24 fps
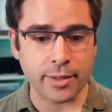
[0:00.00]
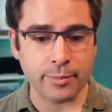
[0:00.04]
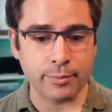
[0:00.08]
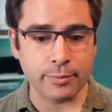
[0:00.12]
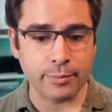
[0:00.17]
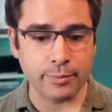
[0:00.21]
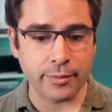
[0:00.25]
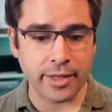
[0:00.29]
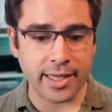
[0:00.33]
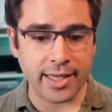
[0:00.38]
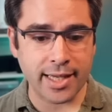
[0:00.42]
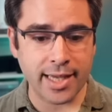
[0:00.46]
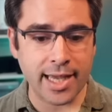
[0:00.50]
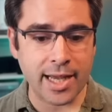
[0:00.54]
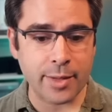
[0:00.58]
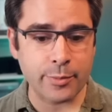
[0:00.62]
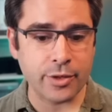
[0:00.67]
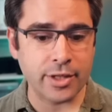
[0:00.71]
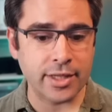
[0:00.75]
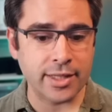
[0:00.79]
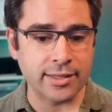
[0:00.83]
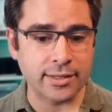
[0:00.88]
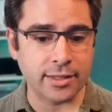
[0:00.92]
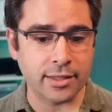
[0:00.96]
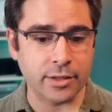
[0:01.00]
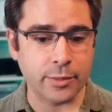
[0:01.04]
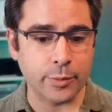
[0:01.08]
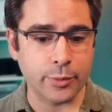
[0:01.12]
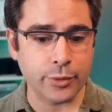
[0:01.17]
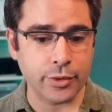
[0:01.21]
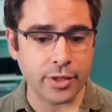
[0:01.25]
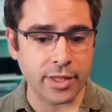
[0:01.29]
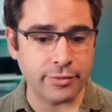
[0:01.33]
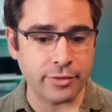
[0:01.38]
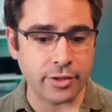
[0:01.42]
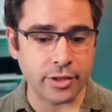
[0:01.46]
my camera is on the
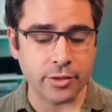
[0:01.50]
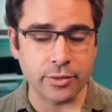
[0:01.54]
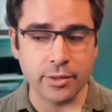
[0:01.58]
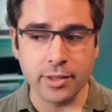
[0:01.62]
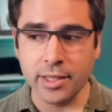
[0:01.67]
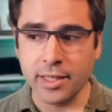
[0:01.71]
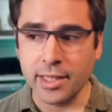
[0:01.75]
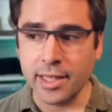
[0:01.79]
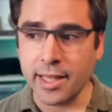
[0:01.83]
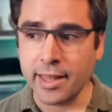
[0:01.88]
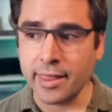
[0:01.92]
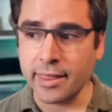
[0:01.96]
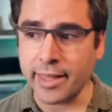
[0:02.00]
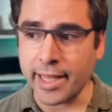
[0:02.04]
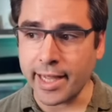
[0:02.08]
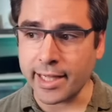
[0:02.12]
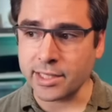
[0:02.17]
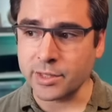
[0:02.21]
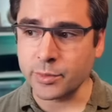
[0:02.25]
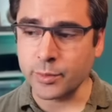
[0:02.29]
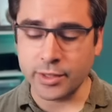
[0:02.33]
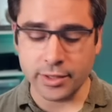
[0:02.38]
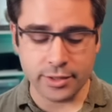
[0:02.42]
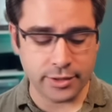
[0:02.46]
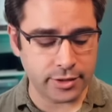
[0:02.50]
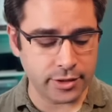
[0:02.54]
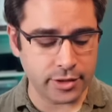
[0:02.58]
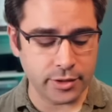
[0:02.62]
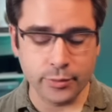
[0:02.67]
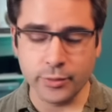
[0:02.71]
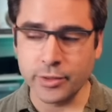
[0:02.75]
preview, that's what Zoom